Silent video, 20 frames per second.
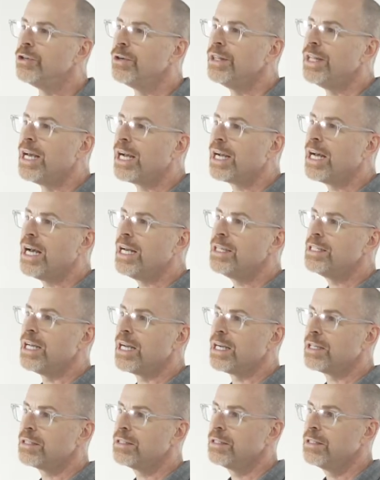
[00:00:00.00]
in that
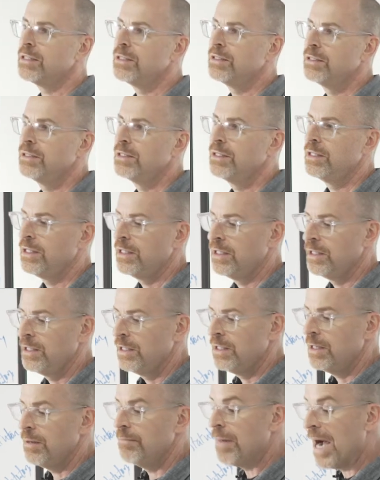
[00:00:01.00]
context.
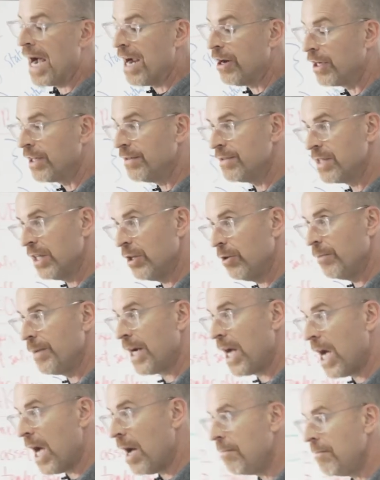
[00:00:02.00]
Buyer gives a little bit
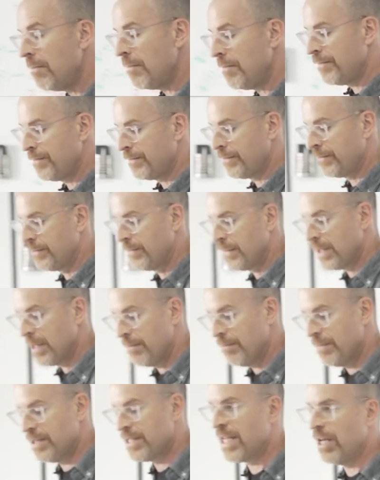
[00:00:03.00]
up,
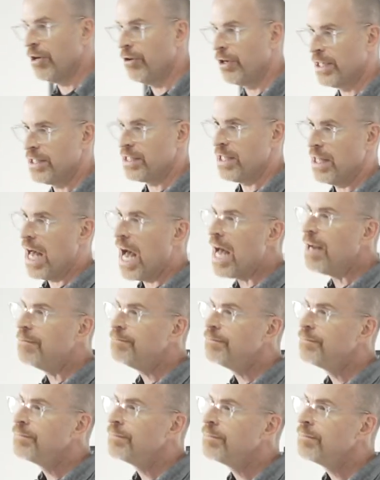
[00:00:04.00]
the seller gets a lot.
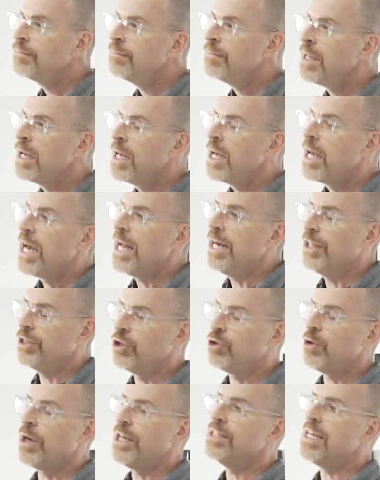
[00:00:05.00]
And it's a
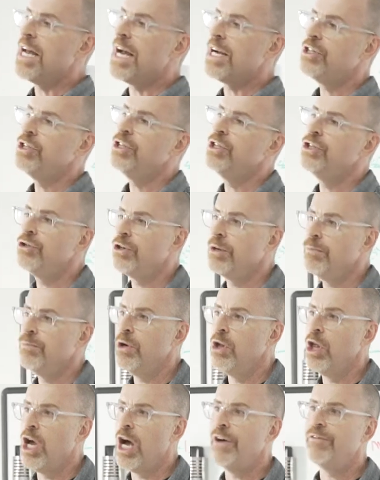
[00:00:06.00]
transaction that you can
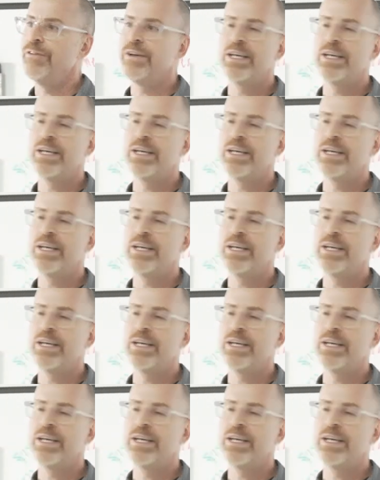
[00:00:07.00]
pull off and